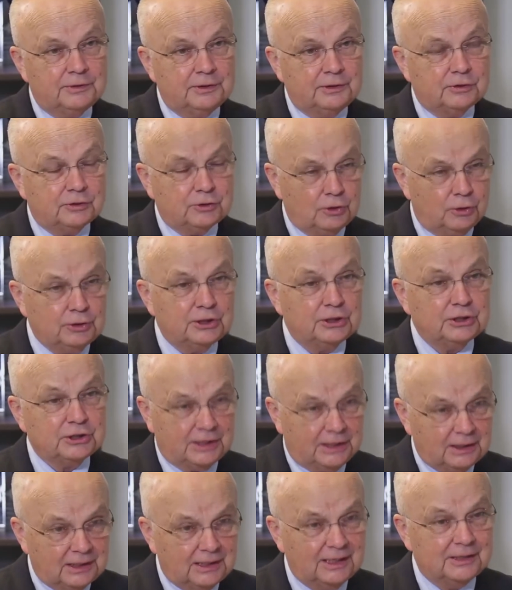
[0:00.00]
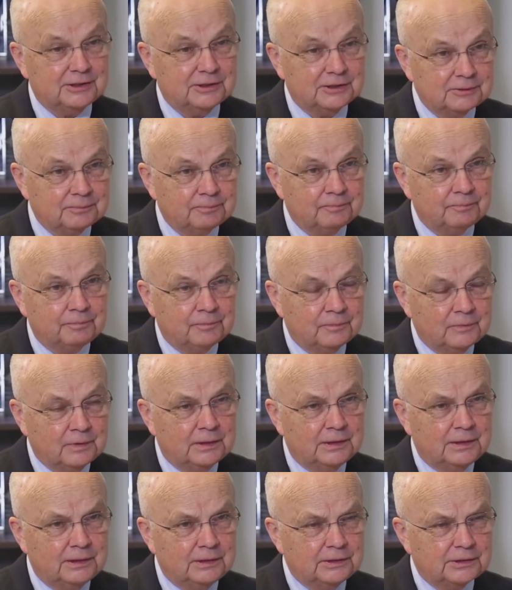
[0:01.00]
its Turkish allies
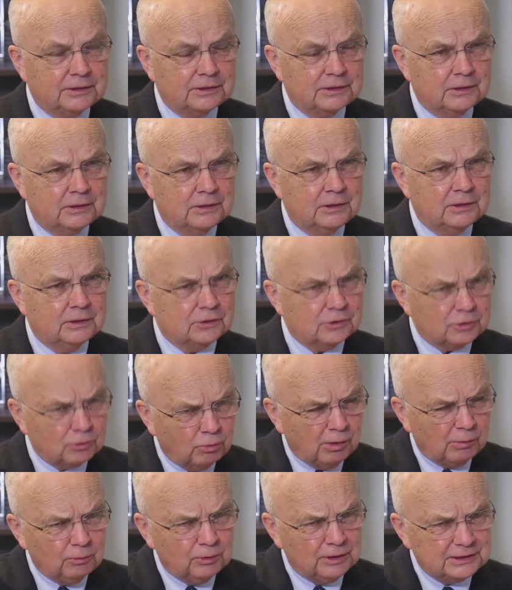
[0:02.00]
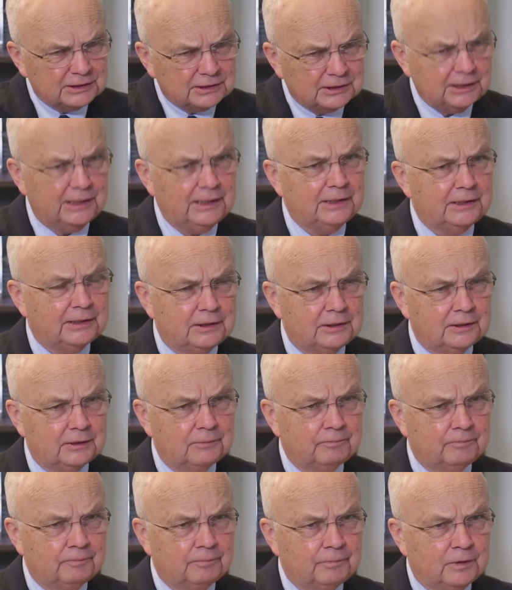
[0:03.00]
is, so what would it take
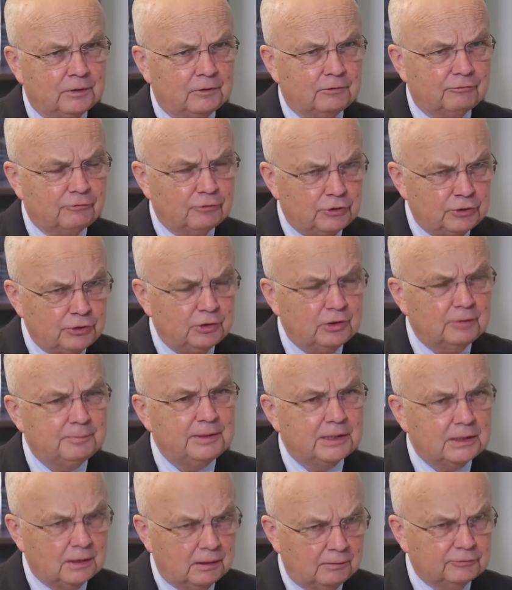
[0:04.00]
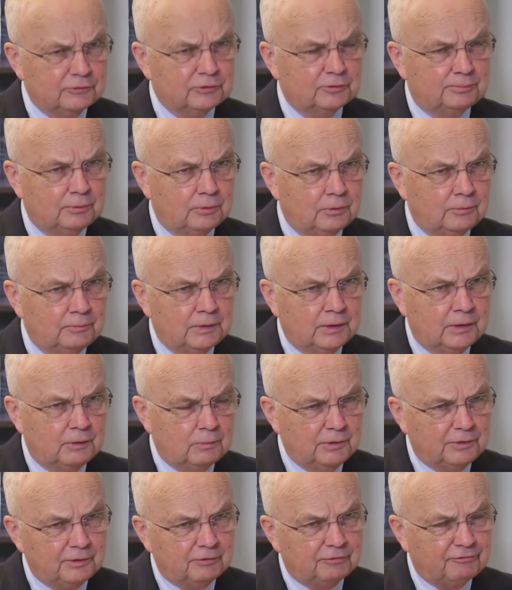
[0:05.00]
for you to be comfortable
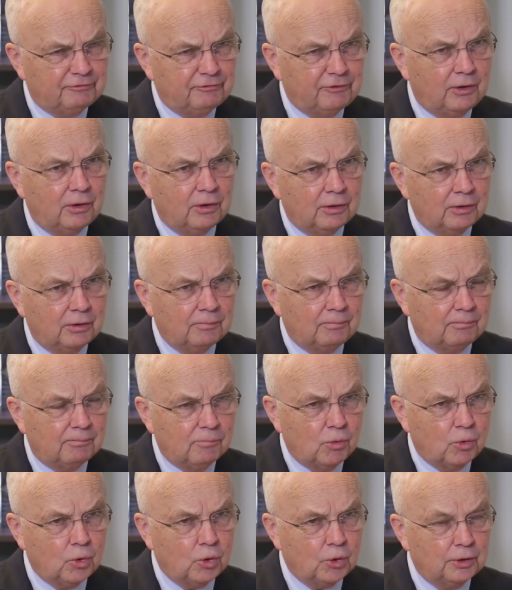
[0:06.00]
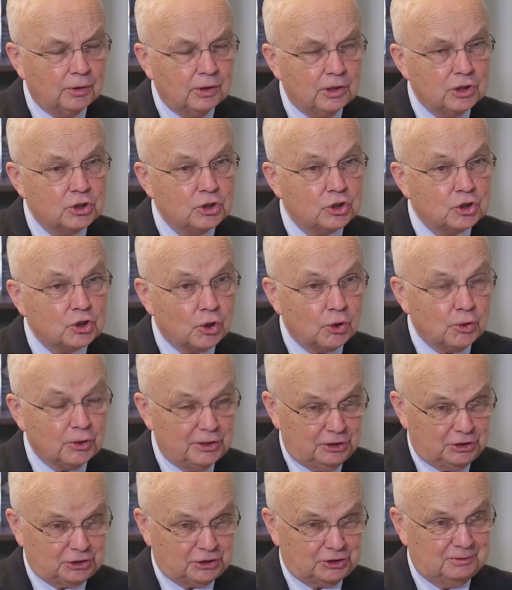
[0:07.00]
with a far more
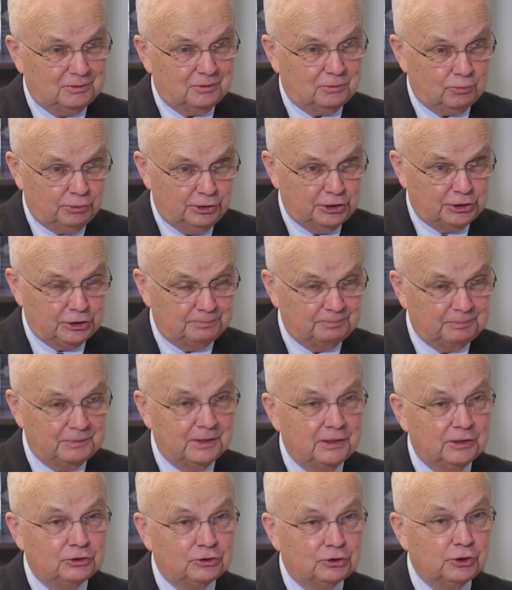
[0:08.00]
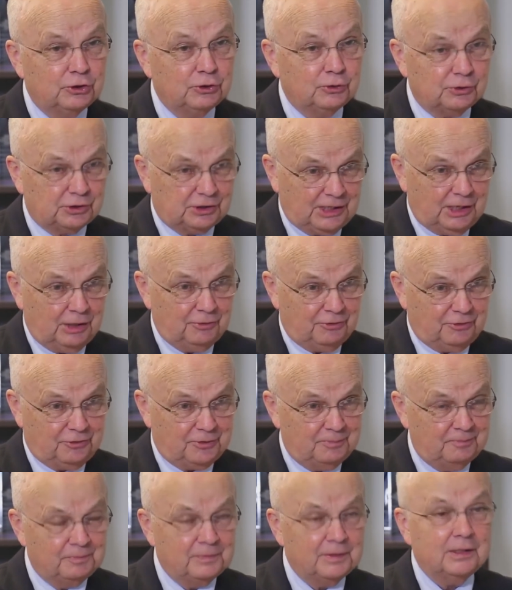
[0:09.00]
Kurdish region to your south?
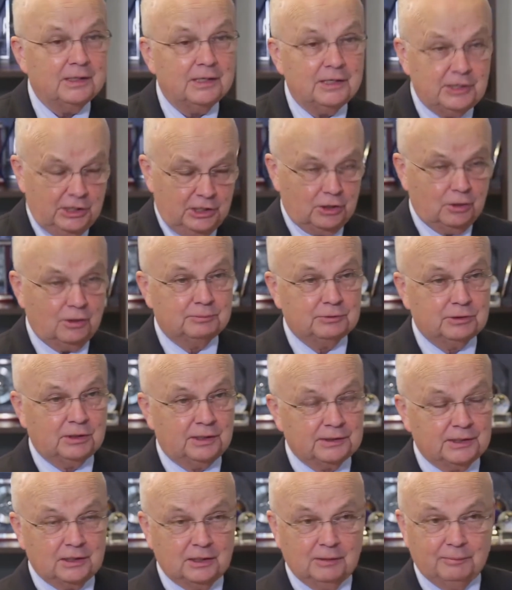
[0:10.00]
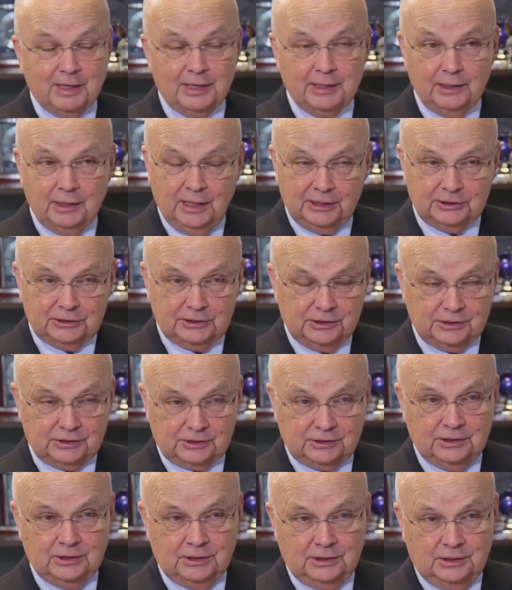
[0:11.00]
And here I'm talking about not
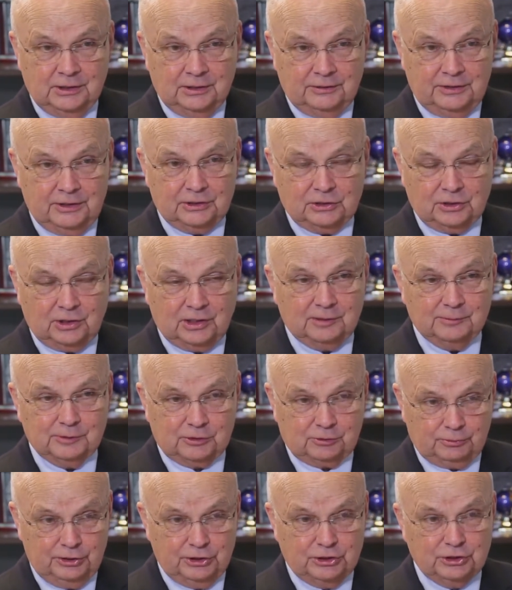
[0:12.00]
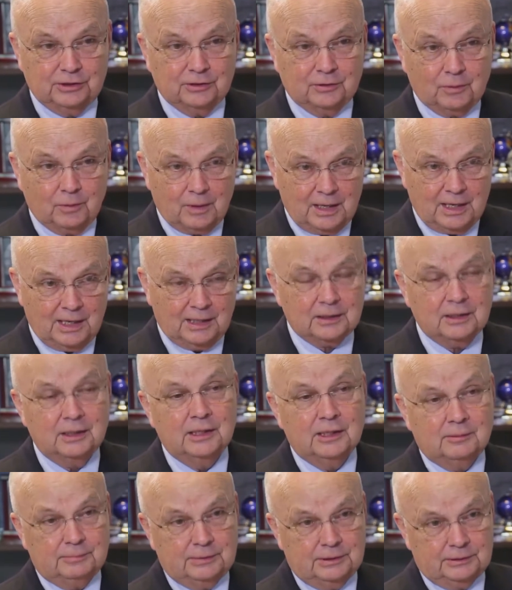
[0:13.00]
just the autonomous region in Iraq,
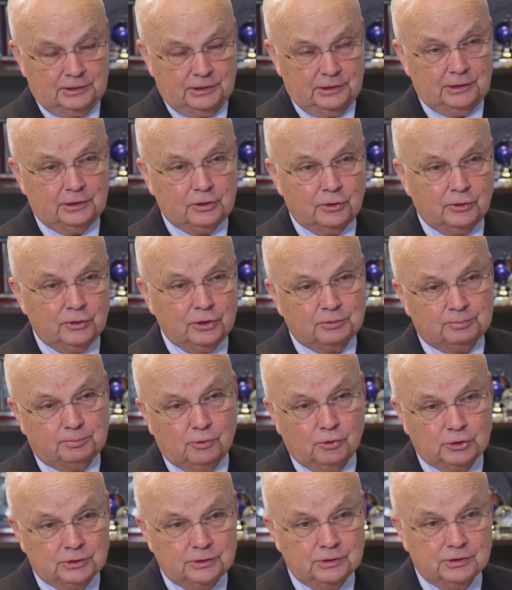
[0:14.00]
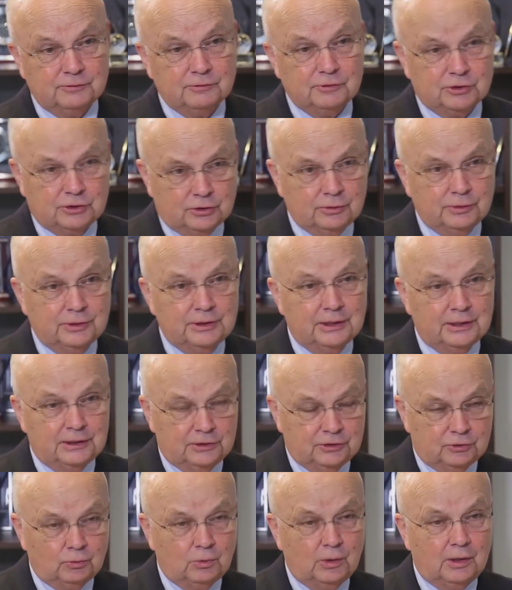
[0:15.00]
but the Kurdish portions of Syria
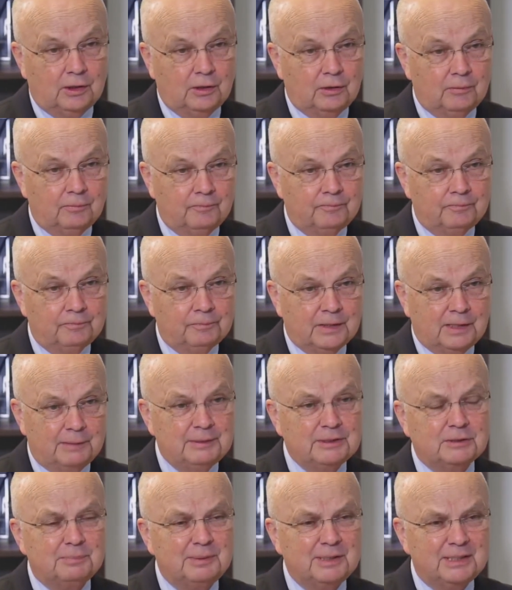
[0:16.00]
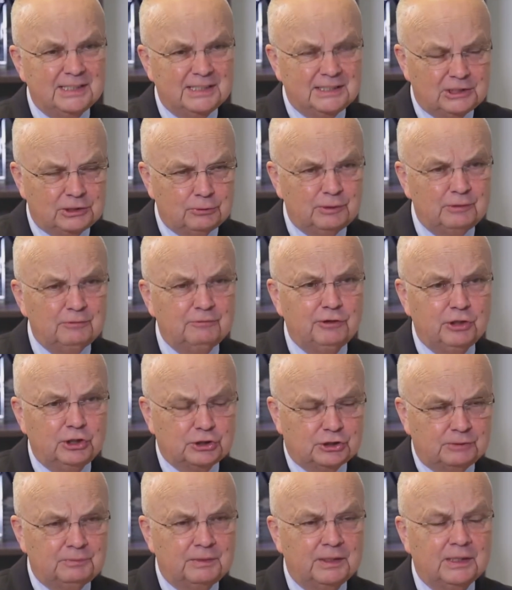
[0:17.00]
as well. I mean, to begin to
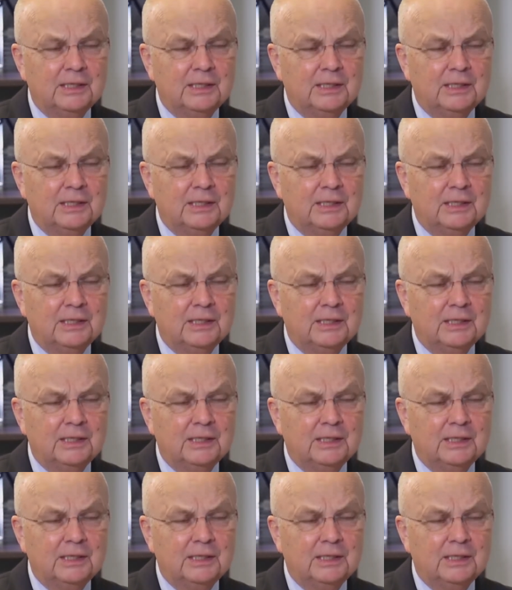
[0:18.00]
envision